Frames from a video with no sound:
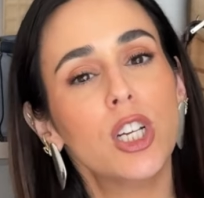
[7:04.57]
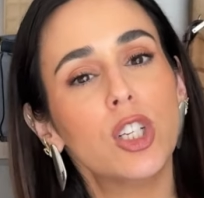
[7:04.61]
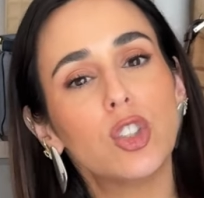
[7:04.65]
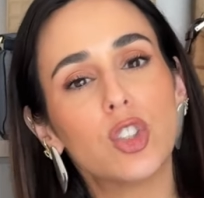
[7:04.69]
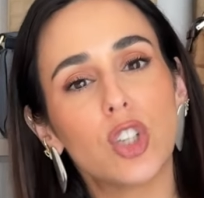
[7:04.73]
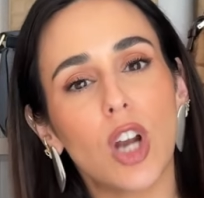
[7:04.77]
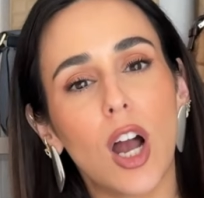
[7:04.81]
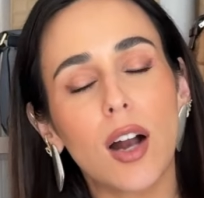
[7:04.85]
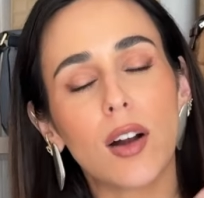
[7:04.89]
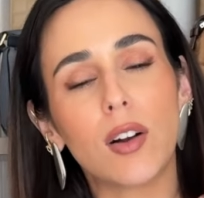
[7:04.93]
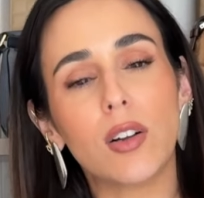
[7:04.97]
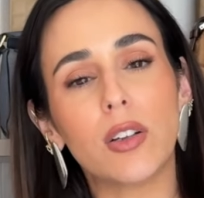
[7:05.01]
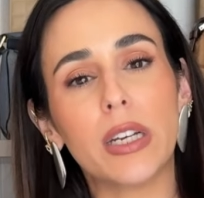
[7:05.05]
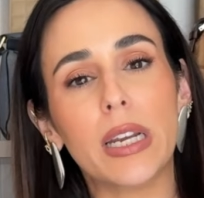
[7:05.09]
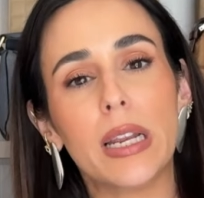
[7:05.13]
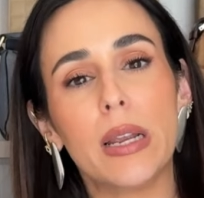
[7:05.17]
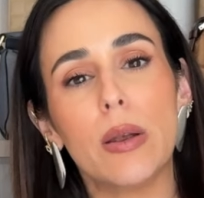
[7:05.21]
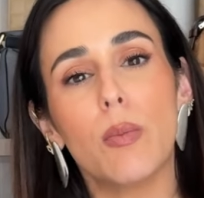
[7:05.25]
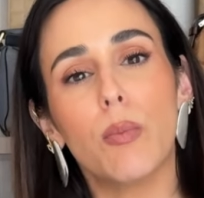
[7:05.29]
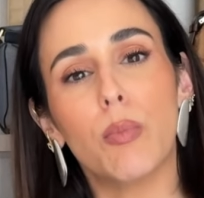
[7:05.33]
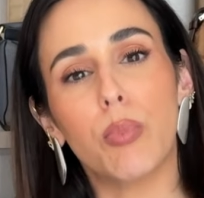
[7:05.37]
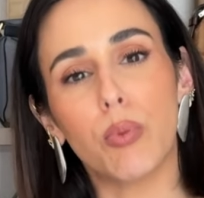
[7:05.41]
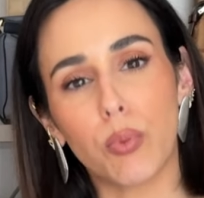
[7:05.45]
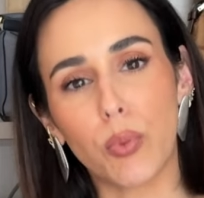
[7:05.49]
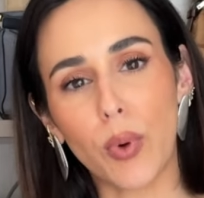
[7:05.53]
chocolatey
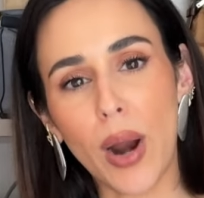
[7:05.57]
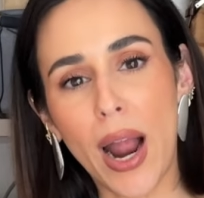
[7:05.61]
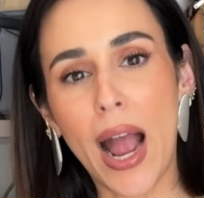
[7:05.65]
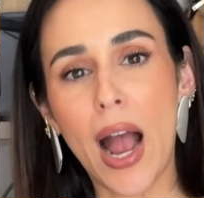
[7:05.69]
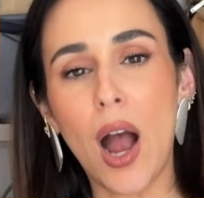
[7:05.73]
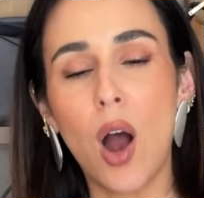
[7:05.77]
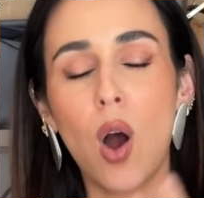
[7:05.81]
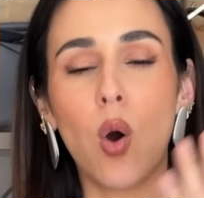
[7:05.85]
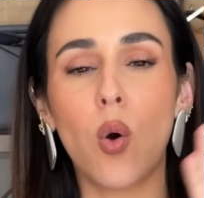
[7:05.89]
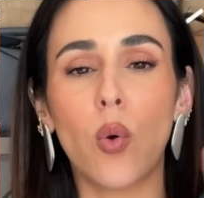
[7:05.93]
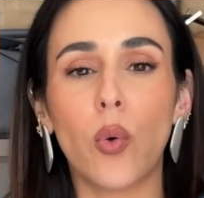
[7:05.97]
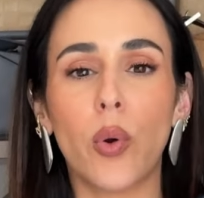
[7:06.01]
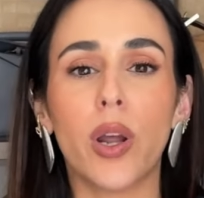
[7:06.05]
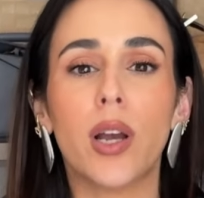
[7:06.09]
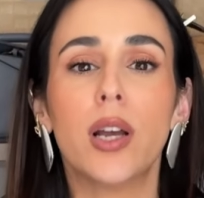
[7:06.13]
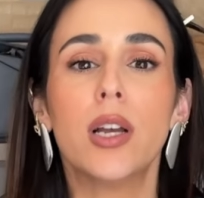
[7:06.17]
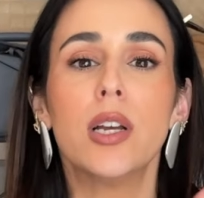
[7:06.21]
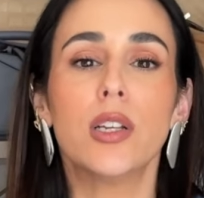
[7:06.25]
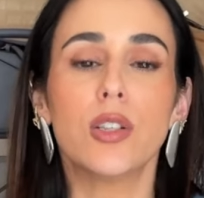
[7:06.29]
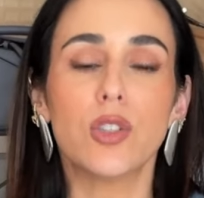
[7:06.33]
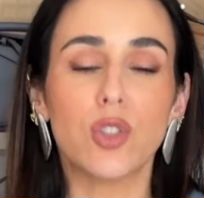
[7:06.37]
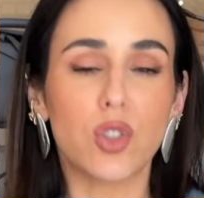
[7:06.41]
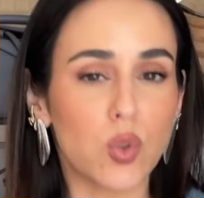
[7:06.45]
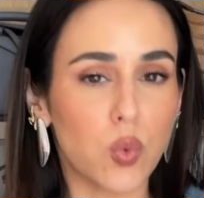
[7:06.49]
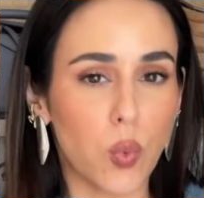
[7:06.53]
brown
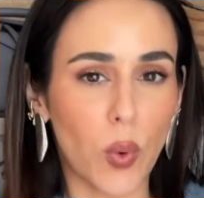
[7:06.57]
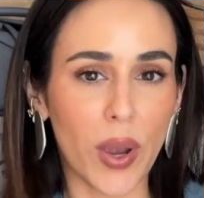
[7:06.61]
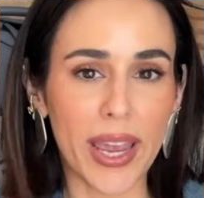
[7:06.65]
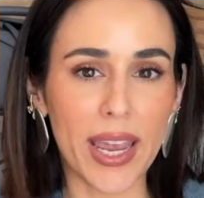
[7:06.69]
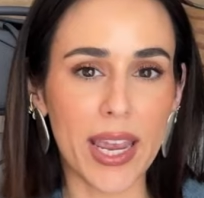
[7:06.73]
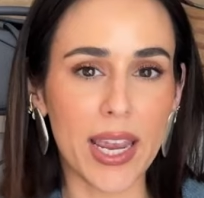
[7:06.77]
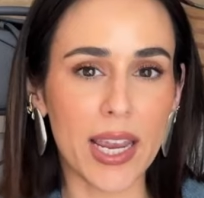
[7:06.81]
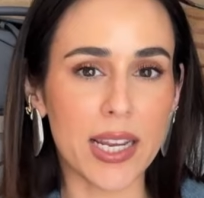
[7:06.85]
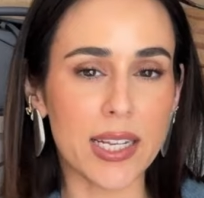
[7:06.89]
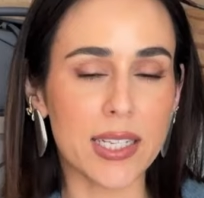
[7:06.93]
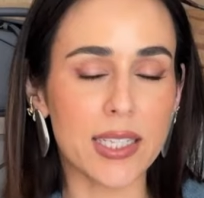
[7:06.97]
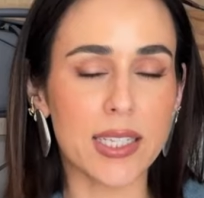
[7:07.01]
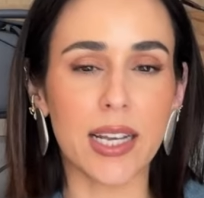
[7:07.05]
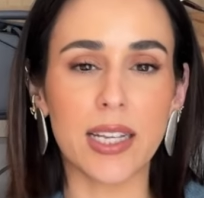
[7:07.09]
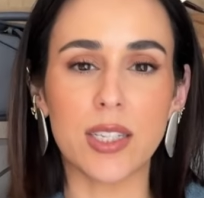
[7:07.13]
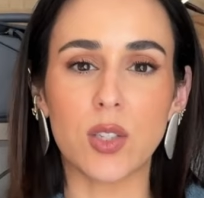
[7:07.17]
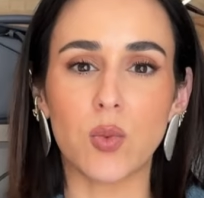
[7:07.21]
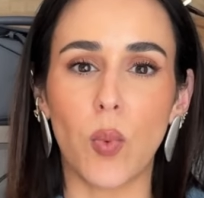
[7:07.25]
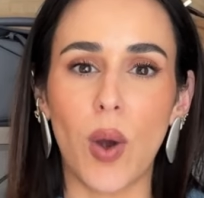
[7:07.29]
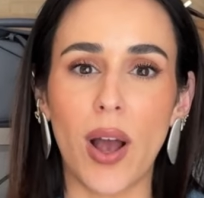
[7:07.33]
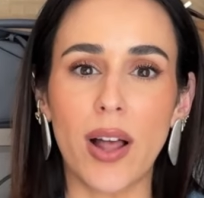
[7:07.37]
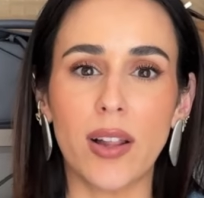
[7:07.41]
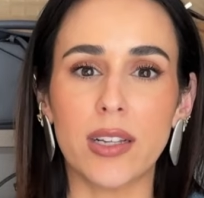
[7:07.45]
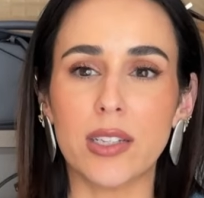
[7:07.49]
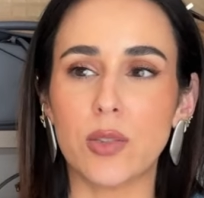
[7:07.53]
suedes, as
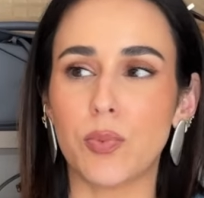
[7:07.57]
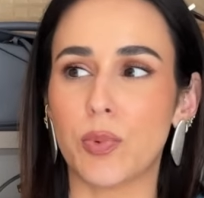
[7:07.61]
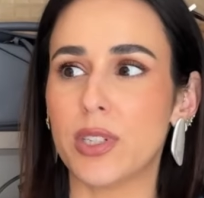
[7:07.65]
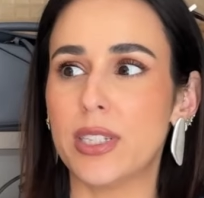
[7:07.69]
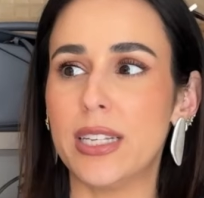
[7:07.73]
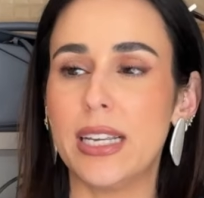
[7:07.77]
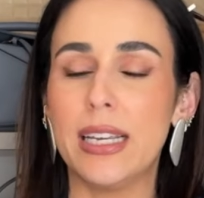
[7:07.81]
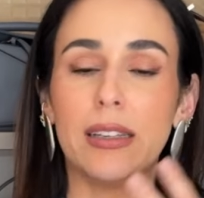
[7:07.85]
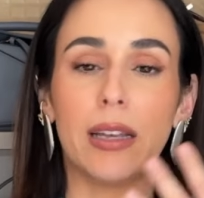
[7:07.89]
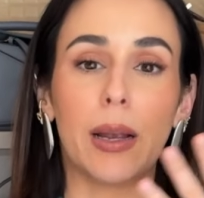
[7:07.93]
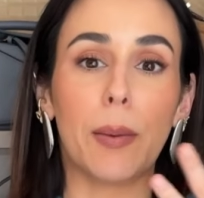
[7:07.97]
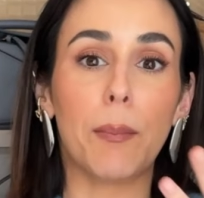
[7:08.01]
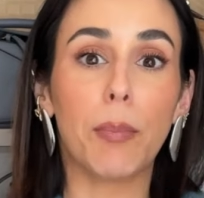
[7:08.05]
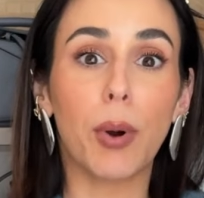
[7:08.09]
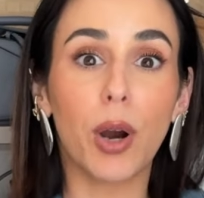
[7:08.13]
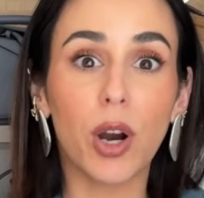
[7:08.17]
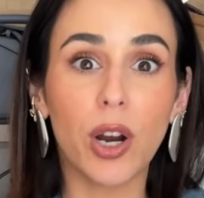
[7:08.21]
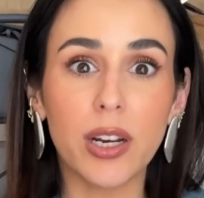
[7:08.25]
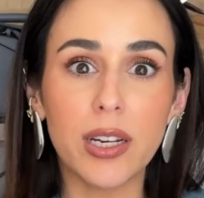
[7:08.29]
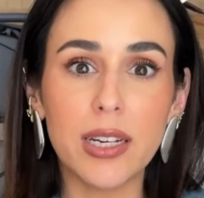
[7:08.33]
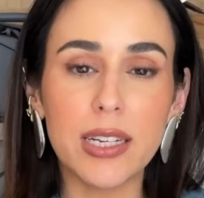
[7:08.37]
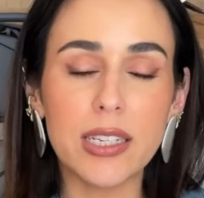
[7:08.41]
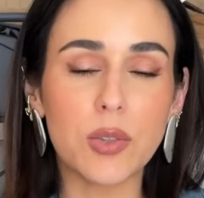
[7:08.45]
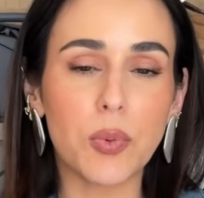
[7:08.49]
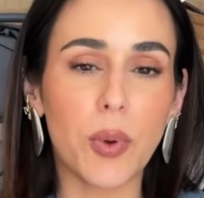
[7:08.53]
well as we're seeing like
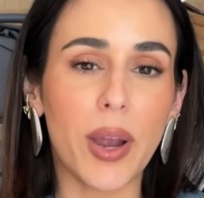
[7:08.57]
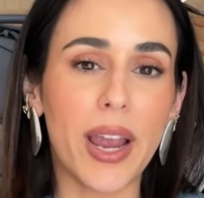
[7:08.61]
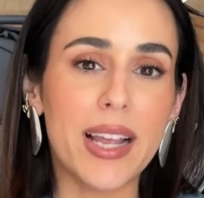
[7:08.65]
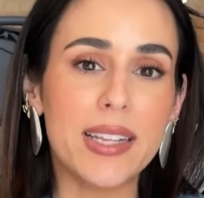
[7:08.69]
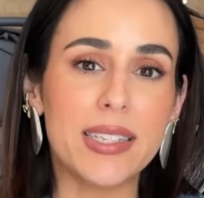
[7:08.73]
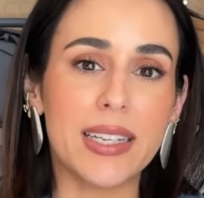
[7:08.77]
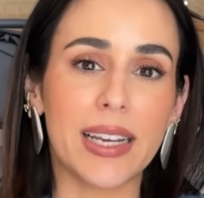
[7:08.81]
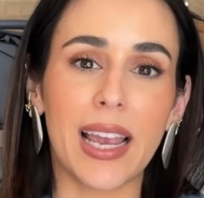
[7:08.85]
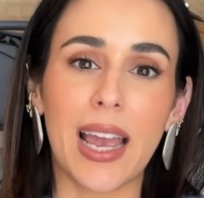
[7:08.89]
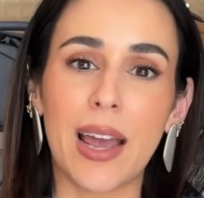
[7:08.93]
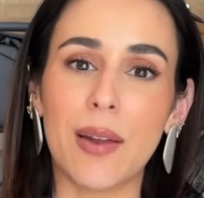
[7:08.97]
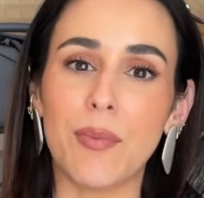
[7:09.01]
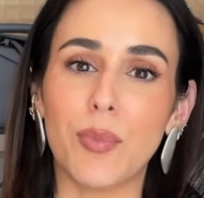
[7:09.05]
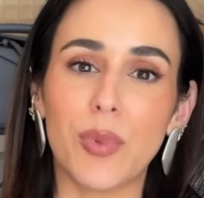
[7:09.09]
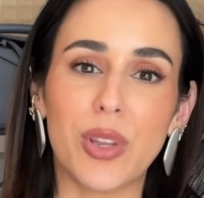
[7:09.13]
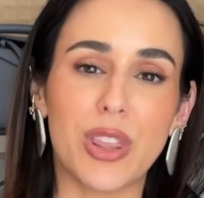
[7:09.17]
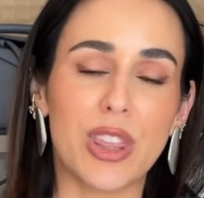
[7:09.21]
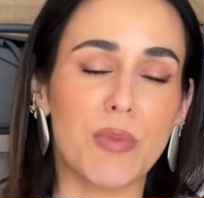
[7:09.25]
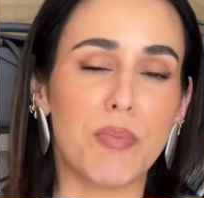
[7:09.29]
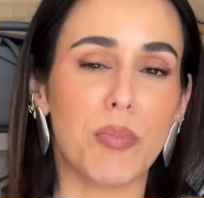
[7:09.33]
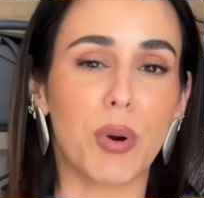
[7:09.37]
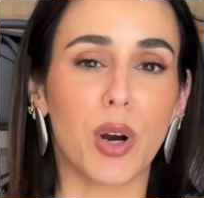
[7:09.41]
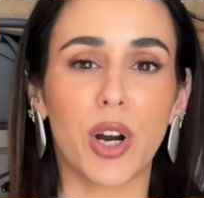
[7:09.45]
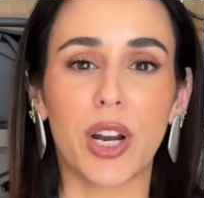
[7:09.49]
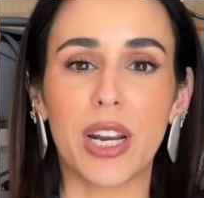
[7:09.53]
burgundy suedes again with the
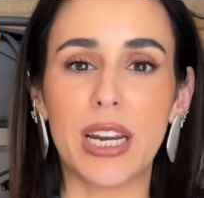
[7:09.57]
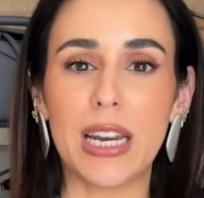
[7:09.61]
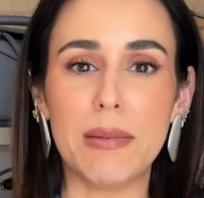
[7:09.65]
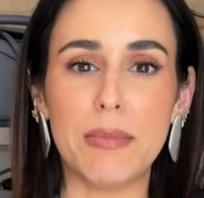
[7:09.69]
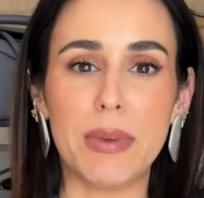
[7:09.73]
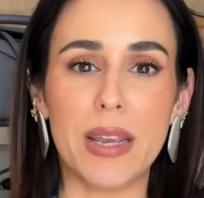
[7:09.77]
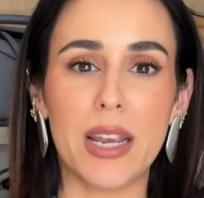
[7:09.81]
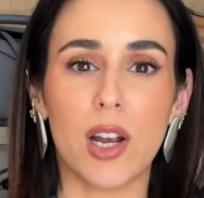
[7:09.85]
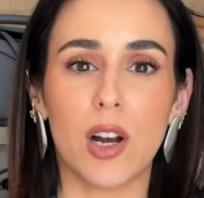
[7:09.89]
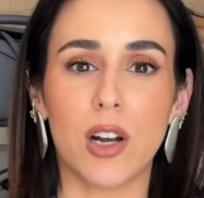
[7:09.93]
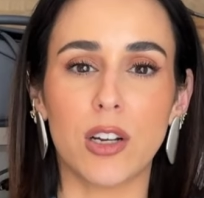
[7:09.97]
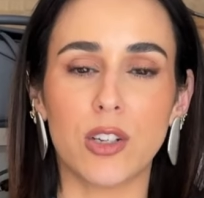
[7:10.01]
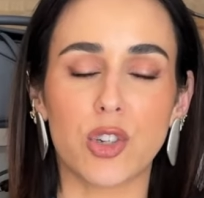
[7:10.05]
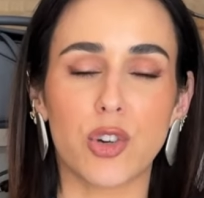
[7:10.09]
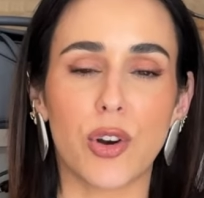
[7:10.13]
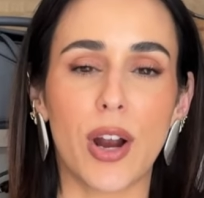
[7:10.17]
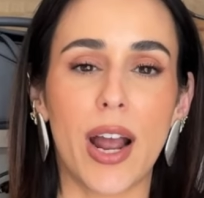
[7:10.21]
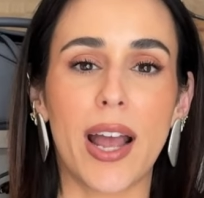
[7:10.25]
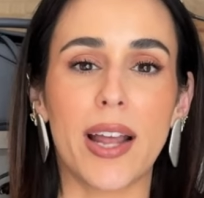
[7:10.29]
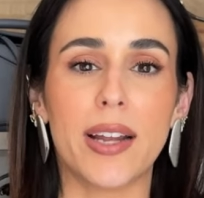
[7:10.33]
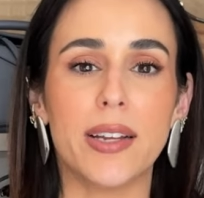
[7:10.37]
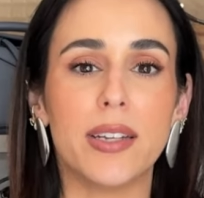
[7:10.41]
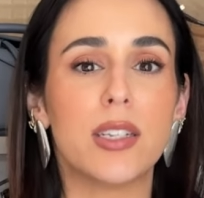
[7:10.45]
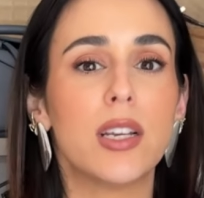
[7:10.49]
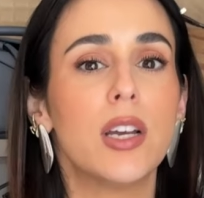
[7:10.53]
burgundy being on
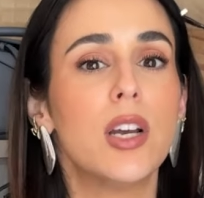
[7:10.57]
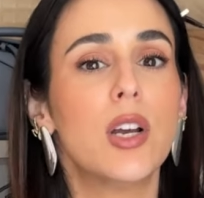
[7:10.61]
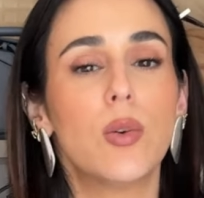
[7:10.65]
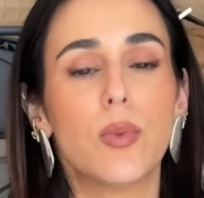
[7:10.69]
trend.